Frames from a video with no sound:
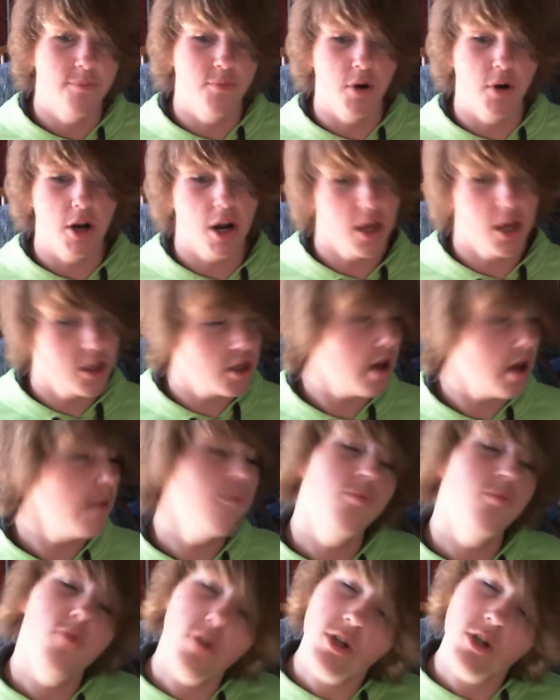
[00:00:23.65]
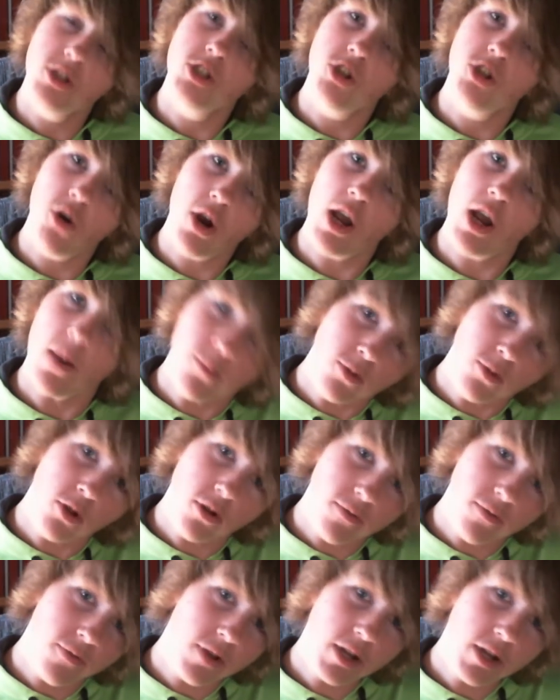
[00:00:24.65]
but I th I'm pretty sure I
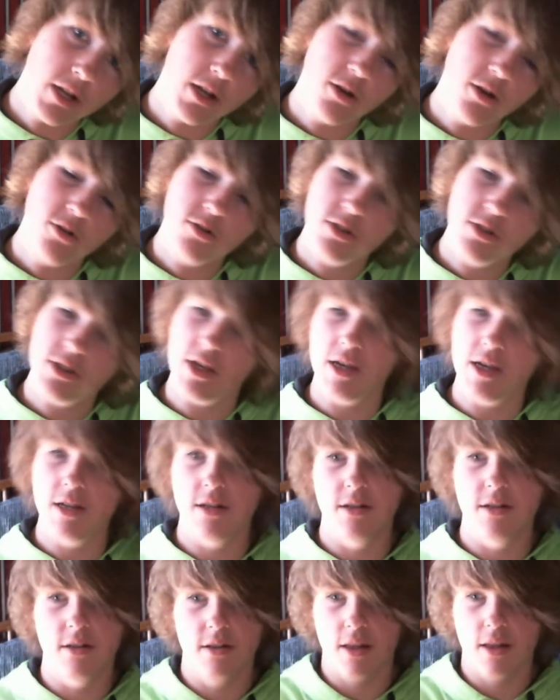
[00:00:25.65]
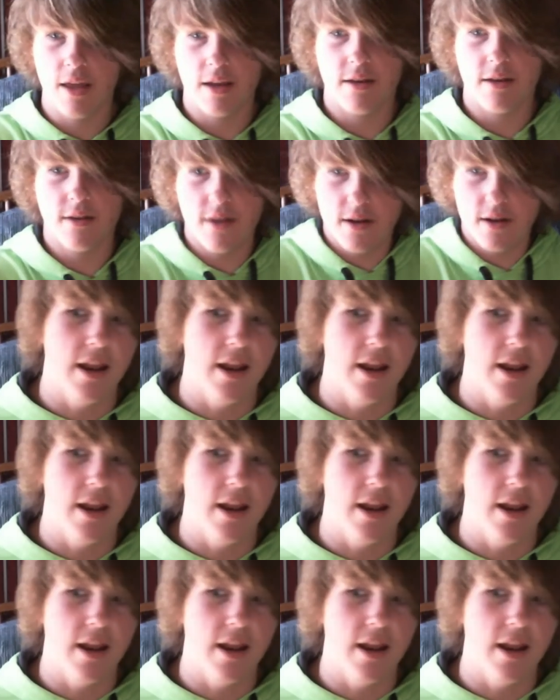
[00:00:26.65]
uploaded videos in, like,